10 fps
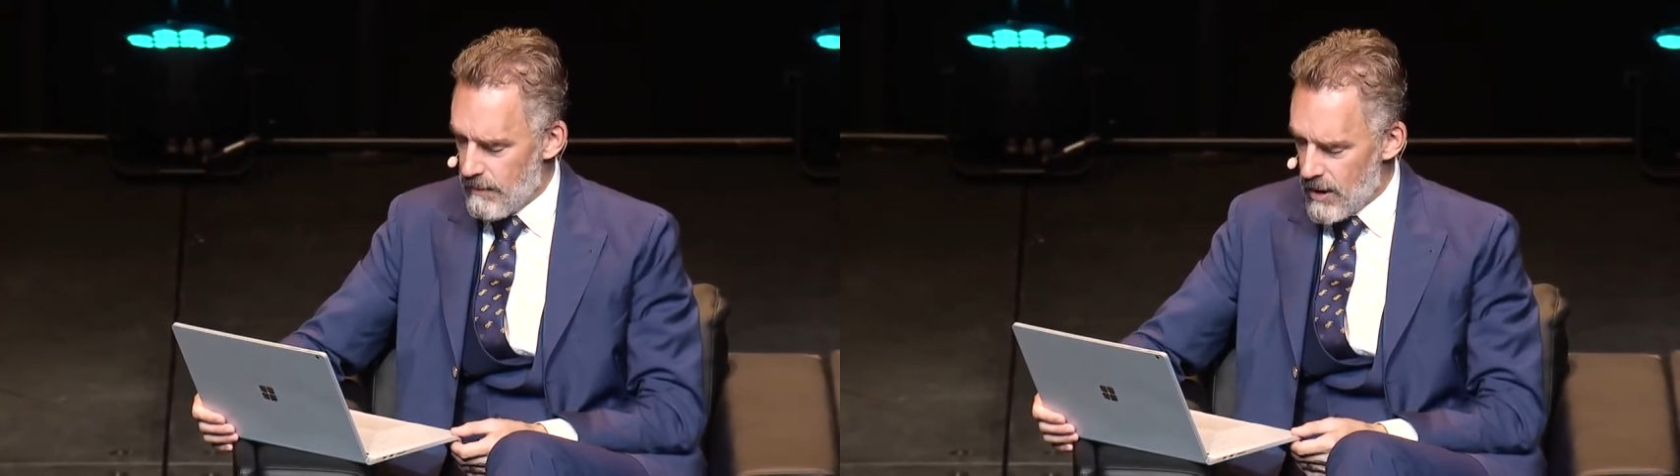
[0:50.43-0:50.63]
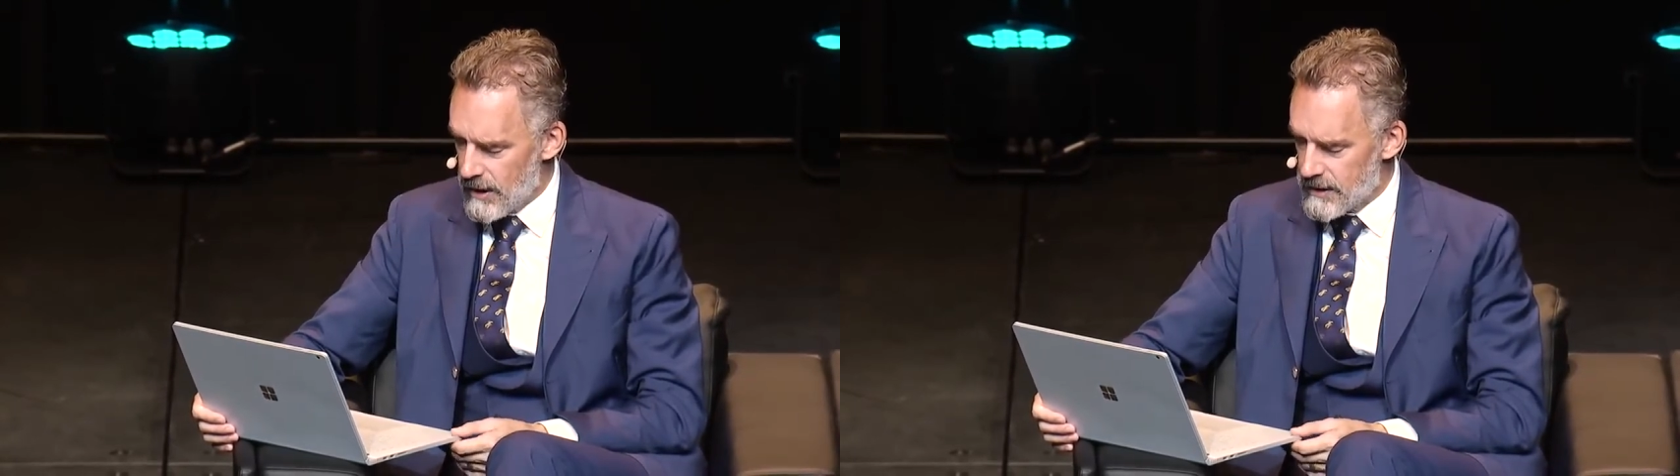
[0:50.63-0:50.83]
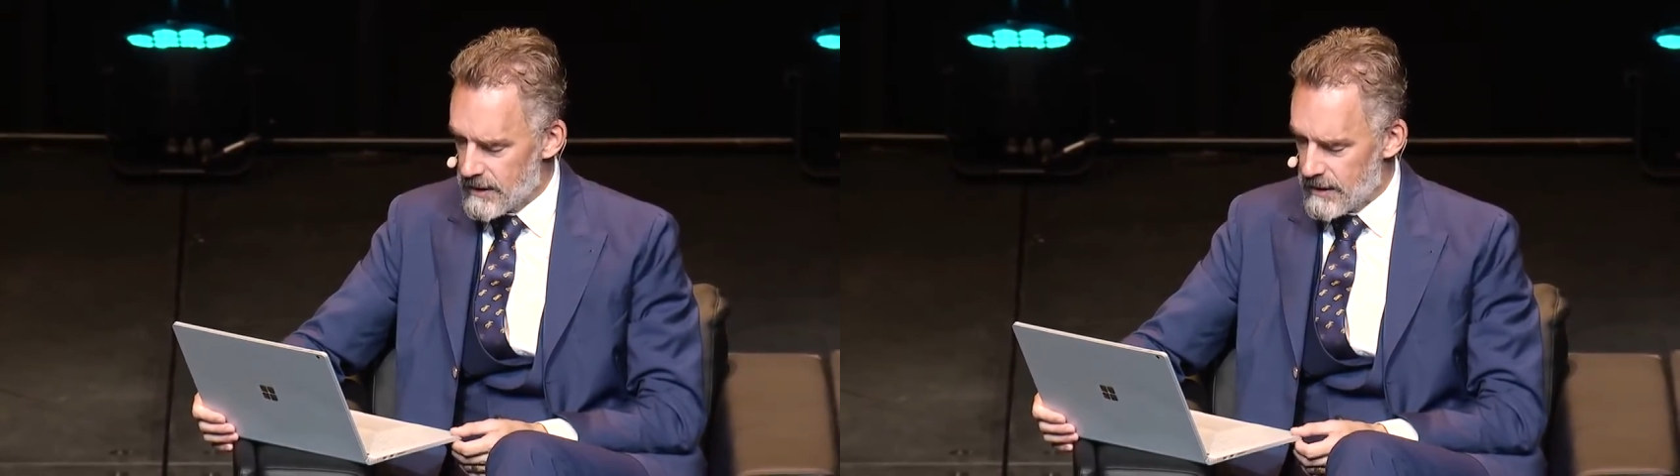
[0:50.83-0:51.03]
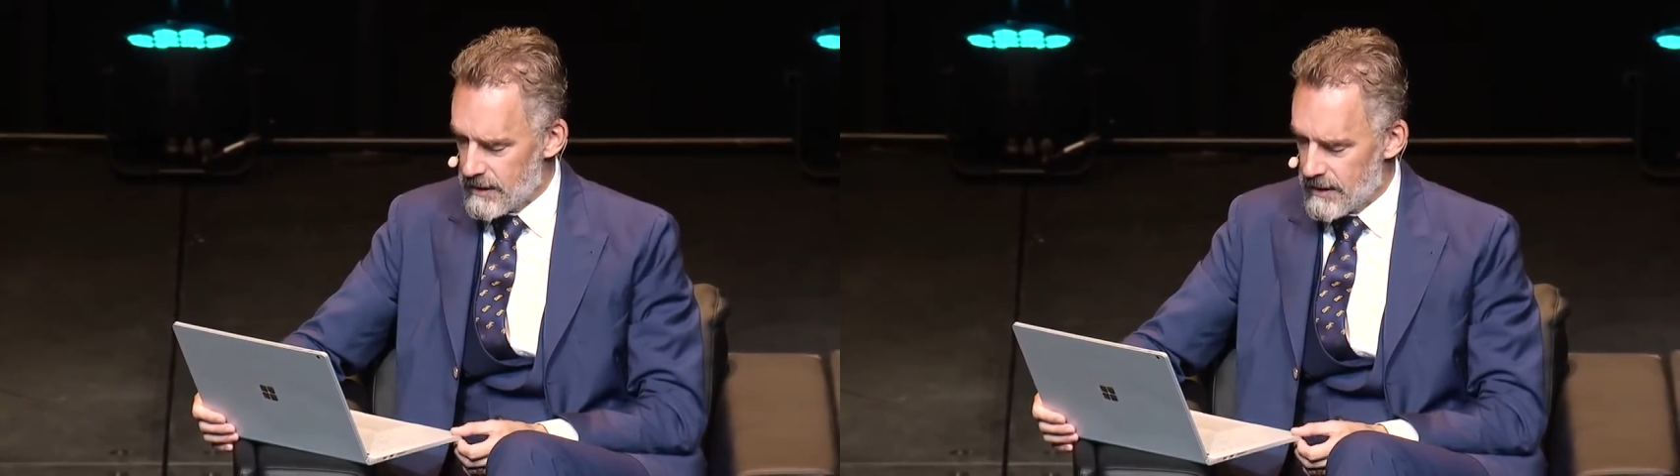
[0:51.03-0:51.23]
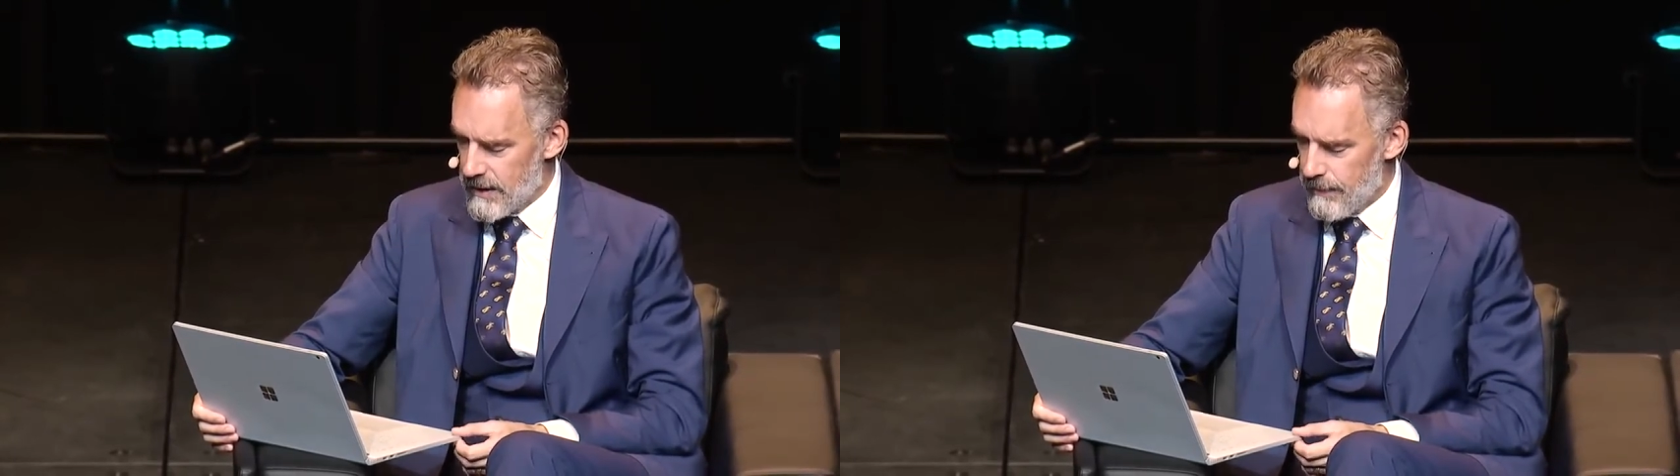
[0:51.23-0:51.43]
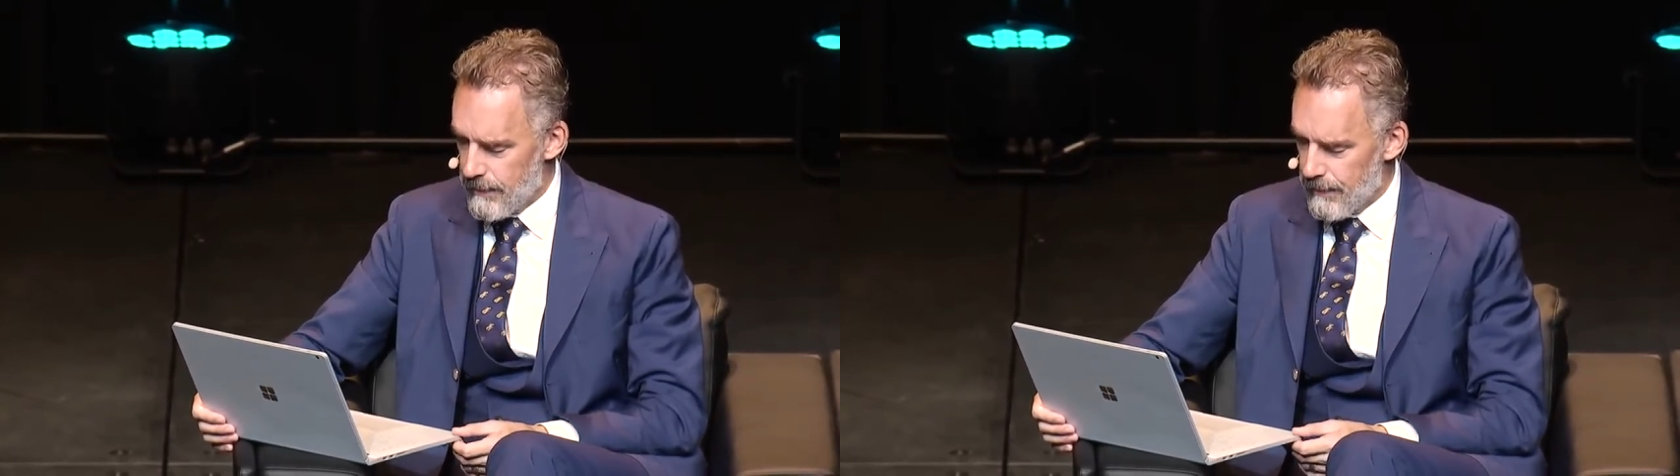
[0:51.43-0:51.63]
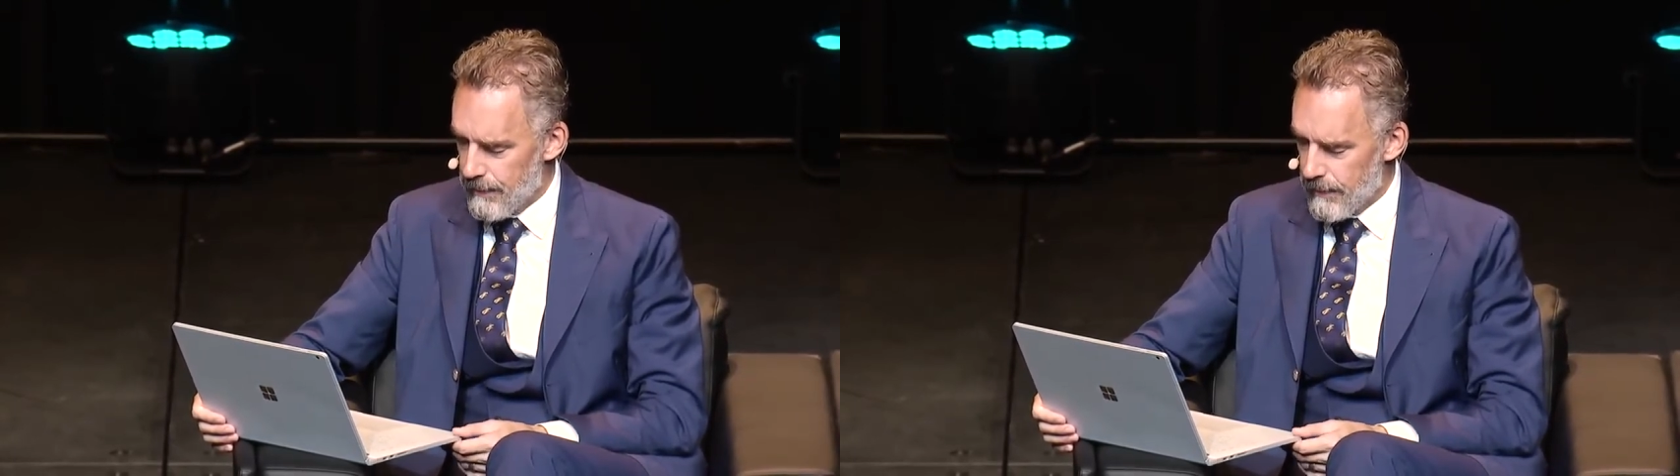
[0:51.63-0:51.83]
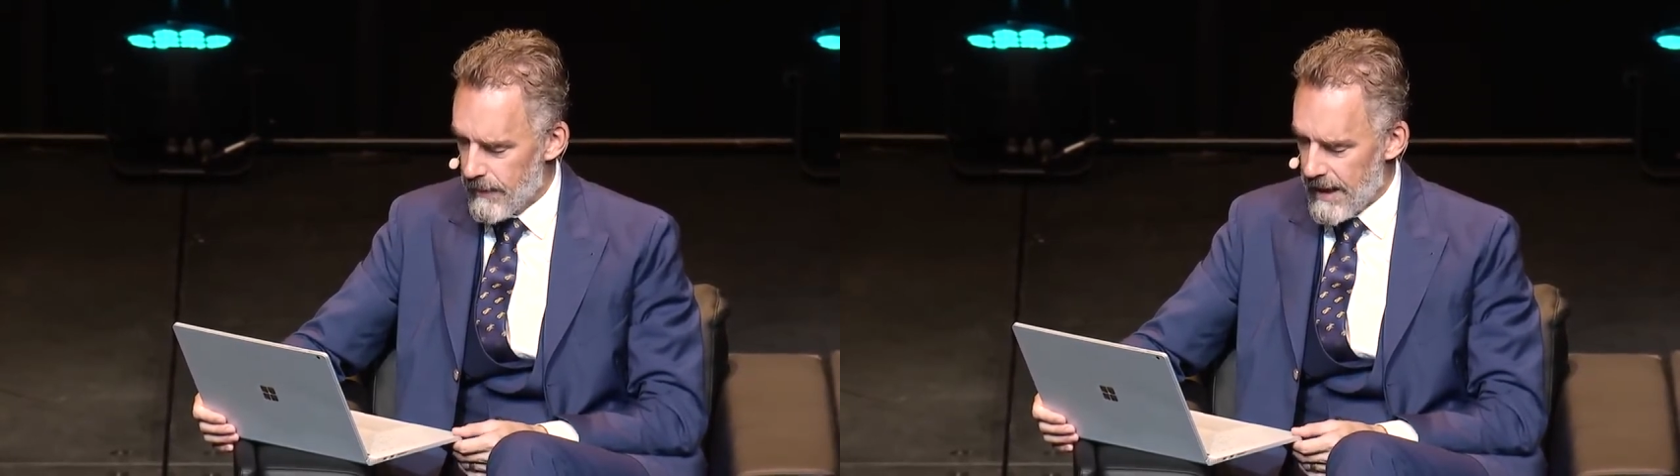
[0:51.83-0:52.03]
Marxist."
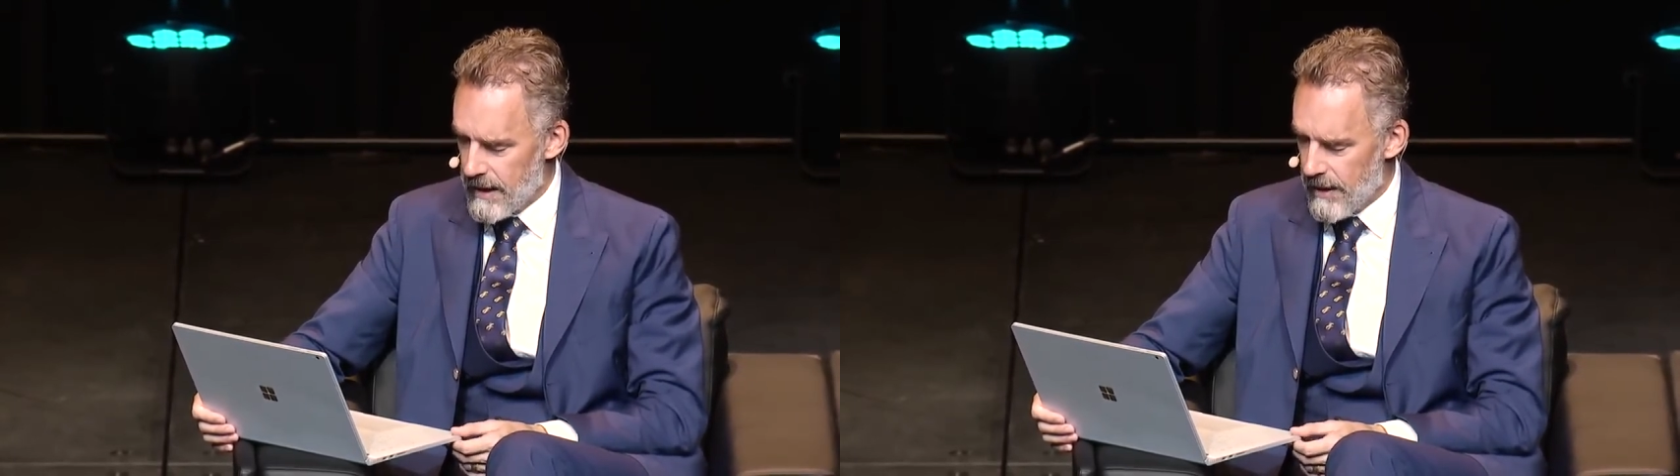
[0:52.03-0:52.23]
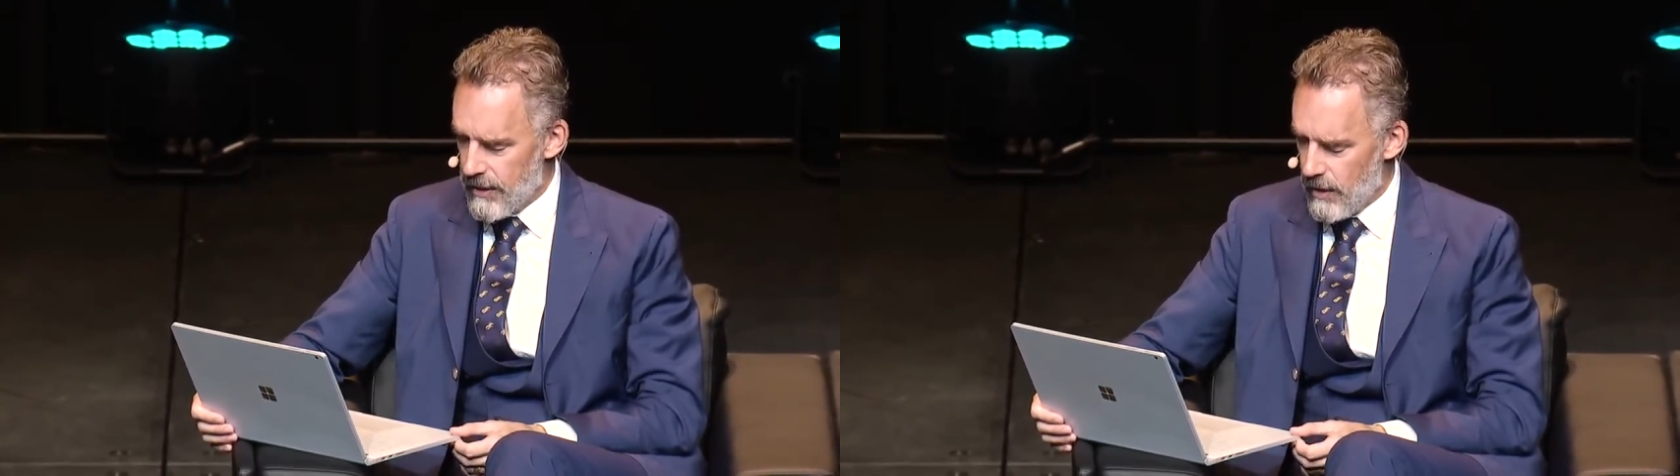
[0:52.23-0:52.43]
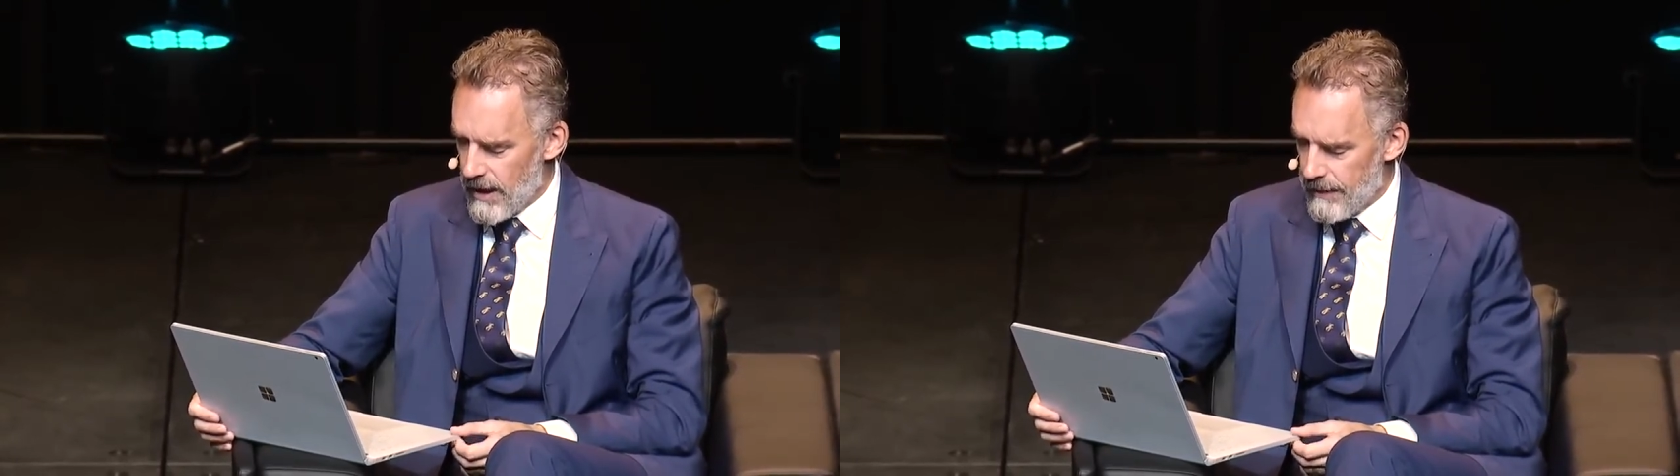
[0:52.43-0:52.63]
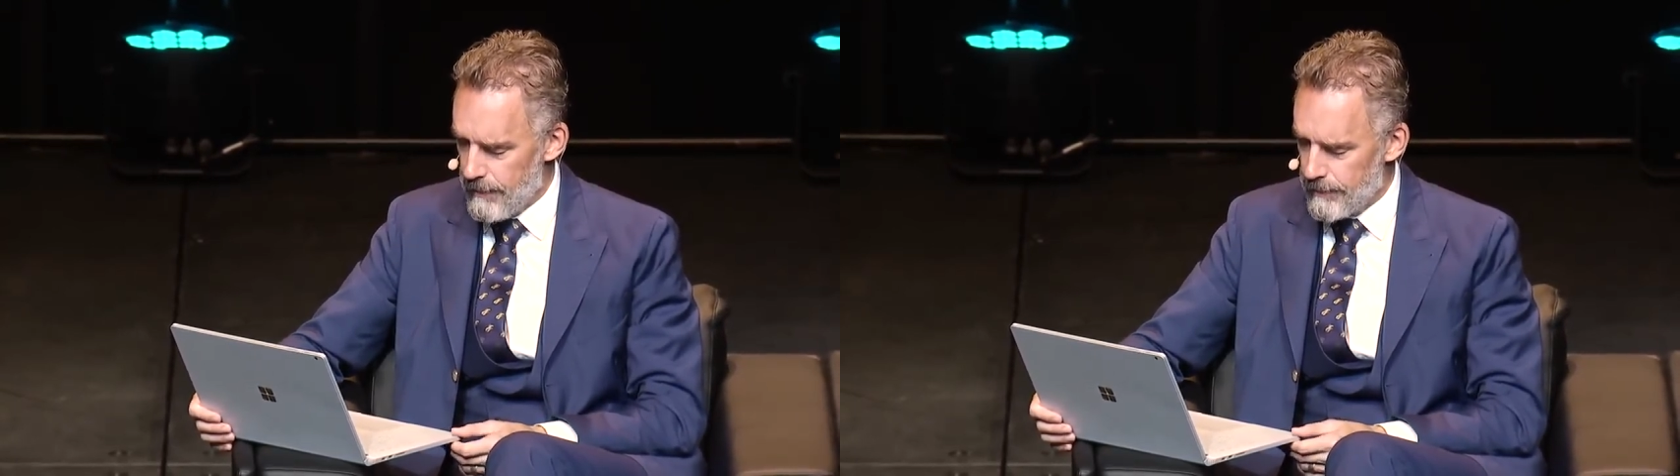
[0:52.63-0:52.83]
And I thought,